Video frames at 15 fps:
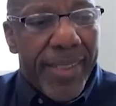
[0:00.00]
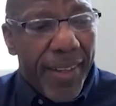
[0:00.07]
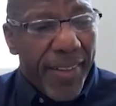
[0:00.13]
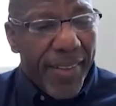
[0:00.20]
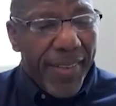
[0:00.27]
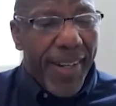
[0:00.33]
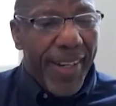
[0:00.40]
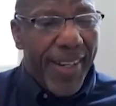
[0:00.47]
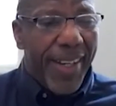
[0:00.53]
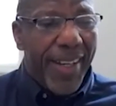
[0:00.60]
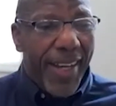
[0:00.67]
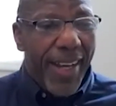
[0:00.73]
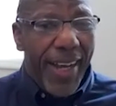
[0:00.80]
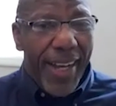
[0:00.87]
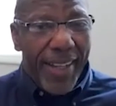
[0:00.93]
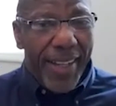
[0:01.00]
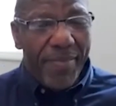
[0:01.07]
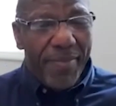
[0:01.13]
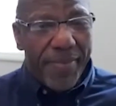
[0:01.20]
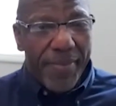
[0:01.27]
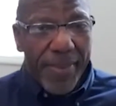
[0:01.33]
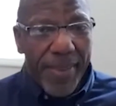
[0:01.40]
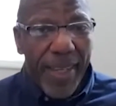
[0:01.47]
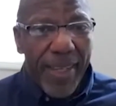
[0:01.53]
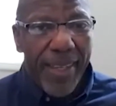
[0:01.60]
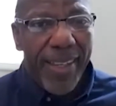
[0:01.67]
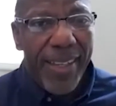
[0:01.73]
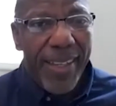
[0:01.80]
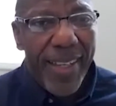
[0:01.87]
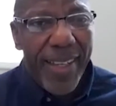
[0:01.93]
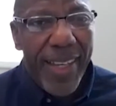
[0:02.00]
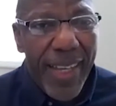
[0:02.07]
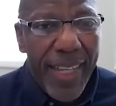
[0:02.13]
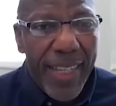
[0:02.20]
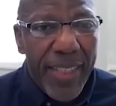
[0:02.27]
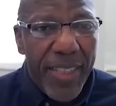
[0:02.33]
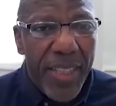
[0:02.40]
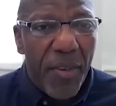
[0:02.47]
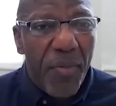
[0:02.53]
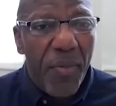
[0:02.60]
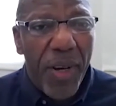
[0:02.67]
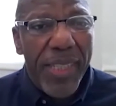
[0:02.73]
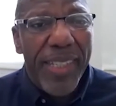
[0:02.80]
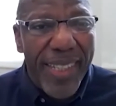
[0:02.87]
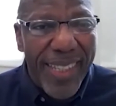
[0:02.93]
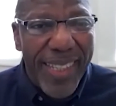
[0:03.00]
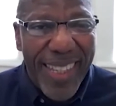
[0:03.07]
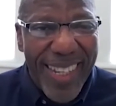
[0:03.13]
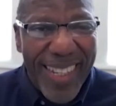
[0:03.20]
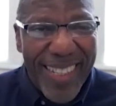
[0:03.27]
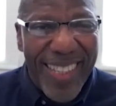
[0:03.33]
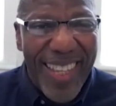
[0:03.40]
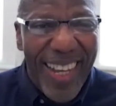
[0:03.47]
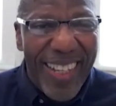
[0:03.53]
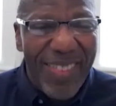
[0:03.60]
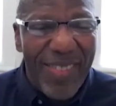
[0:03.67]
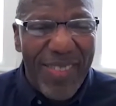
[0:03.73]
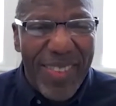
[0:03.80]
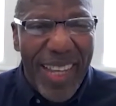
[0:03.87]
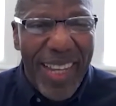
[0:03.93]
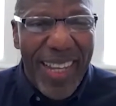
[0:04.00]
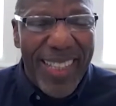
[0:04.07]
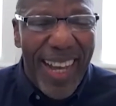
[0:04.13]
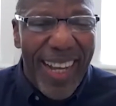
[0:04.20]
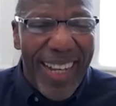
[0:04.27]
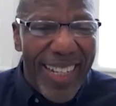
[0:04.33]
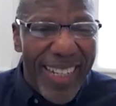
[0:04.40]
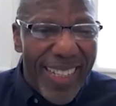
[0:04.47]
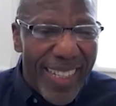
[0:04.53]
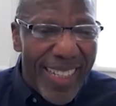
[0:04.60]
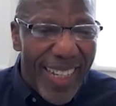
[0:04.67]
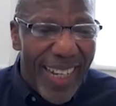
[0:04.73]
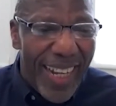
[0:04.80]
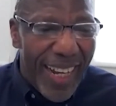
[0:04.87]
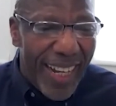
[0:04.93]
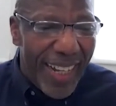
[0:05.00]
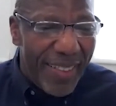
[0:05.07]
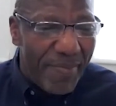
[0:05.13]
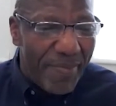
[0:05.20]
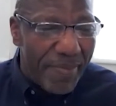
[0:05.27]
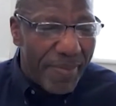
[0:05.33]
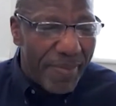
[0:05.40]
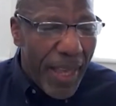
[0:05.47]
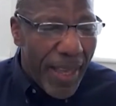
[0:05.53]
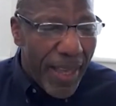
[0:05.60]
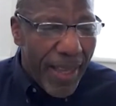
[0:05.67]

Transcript: So, um, you know, one of the things that that I um,